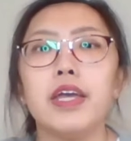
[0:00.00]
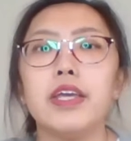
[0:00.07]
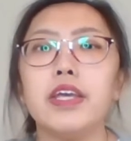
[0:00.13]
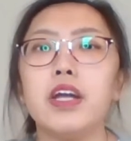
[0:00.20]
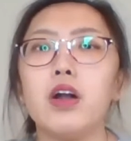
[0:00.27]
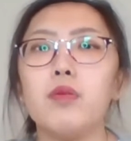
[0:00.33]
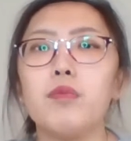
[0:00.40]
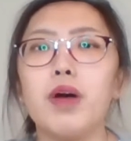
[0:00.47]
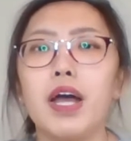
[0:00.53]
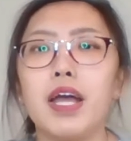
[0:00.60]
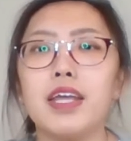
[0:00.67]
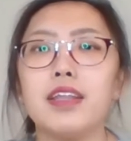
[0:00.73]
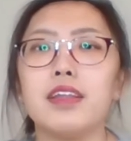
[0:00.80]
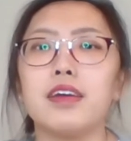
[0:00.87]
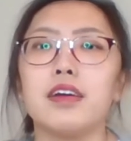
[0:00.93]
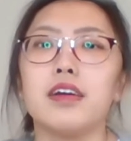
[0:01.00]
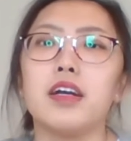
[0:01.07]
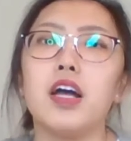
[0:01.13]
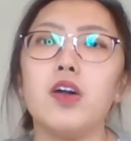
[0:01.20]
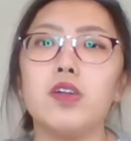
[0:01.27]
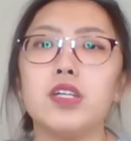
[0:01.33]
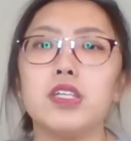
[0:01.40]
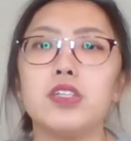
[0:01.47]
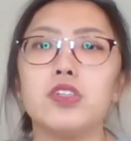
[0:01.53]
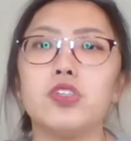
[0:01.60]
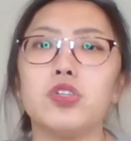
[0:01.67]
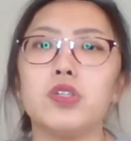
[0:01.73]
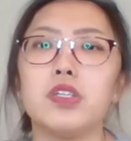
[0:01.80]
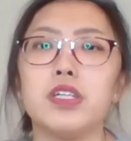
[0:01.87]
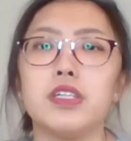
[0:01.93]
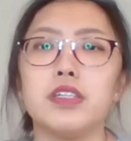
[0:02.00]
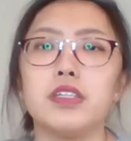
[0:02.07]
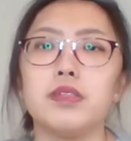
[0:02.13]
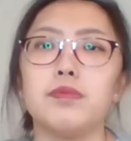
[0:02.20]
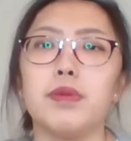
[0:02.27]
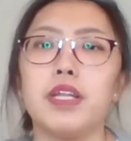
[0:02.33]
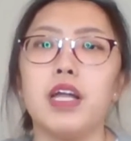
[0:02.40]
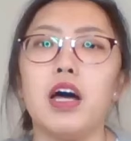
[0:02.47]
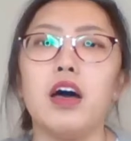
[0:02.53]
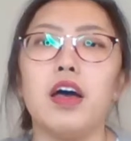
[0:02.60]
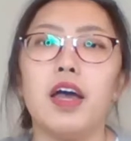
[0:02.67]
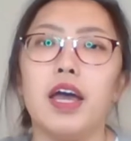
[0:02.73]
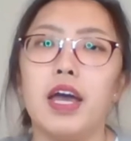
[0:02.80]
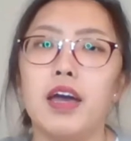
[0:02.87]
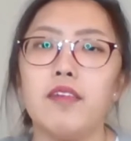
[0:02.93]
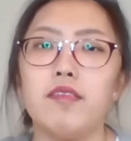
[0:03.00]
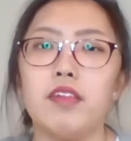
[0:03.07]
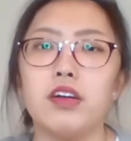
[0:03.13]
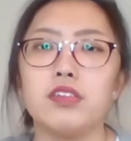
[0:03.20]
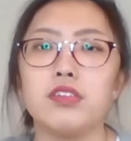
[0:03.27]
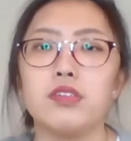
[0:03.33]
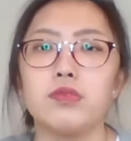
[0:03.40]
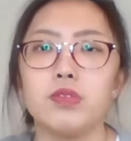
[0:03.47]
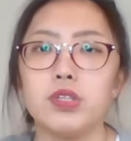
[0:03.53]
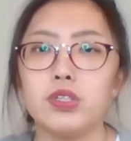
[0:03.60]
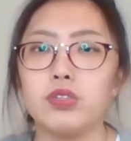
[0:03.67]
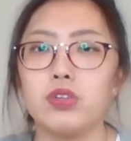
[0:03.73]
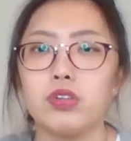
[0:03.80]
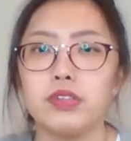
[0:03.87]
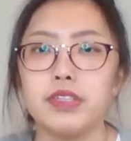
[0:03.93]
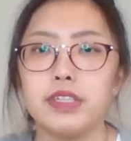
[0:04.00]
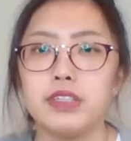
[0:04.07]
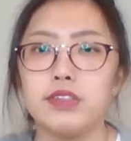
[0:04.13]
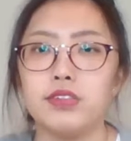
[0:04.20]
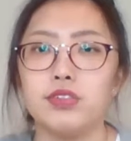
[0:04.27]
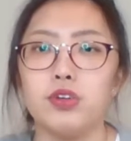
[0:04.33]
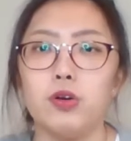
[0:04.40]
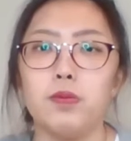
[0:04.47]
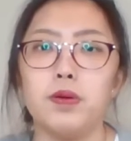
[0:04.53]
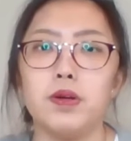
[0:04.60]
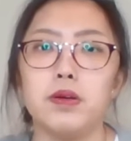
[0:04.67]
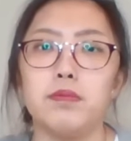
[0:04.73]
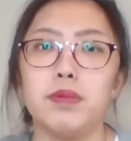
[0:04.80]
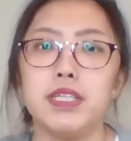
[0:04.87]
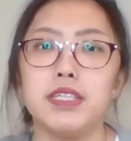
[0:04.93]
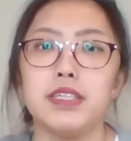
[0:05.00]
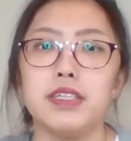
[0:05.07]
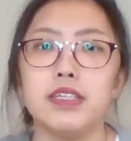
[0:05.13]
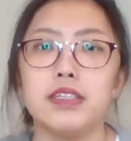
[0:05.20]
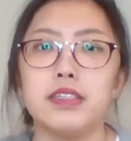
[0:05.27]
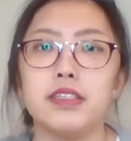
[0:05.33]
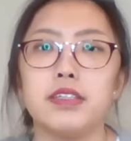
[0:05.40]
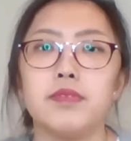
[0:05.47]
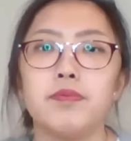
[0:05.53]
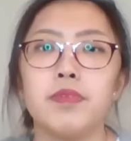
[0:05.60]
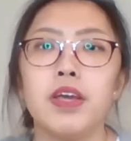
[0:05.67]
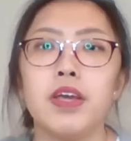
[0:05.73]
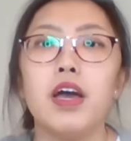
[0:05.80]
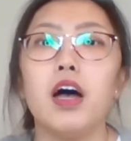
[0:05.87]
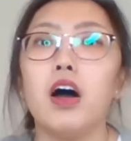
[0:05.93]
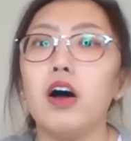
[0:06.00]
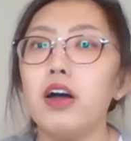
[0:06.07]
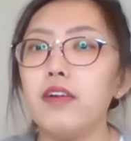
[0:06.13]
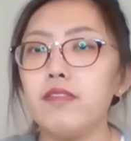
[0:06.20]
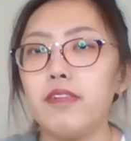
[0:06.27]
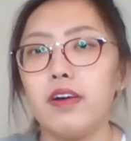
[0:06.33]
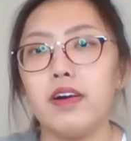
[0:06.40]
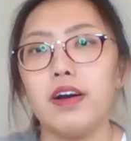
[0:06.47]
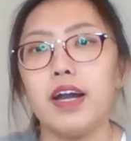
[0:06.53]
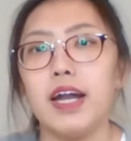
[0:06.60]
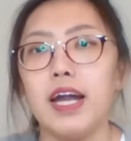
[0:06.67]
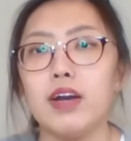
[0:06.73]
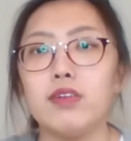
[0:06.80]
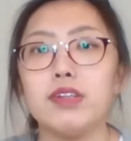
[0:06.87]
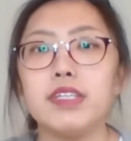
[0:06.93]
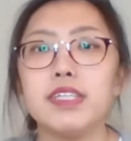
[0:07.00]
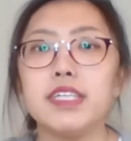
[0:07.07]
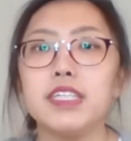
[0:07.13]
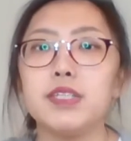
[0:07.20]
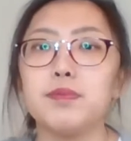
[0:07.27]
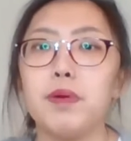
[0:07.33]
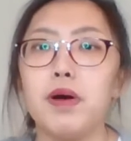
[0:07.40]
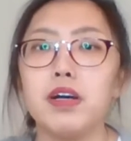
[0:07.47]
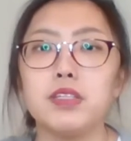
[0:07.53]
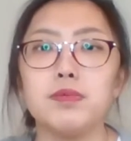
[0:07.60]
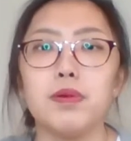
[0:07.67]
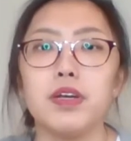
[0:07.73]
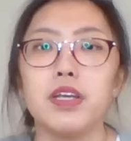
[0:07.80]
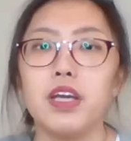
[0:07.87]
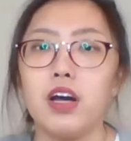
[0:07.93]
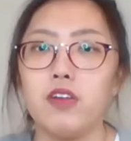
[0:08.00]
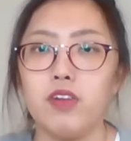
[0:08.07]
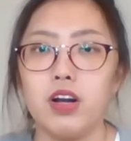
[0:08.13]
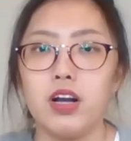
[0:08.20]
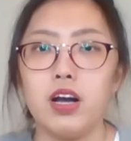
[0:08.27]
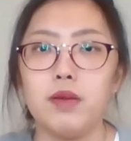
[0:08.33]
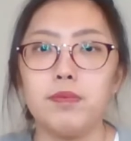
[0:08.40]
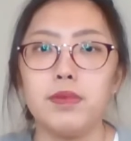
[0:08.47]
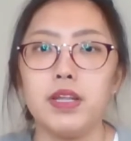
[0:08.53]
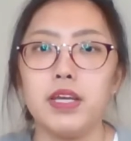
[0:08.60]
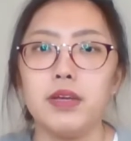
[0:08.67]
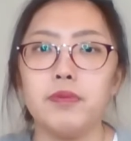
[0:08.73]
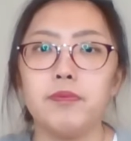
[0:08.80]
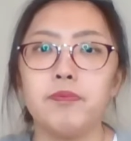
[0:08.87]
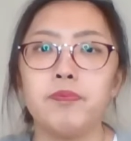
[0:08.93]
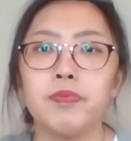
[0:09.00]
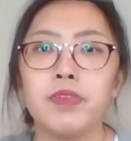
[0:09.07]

In our mind, college students may not have lots of resources to open a business. However, everything is possible in our company.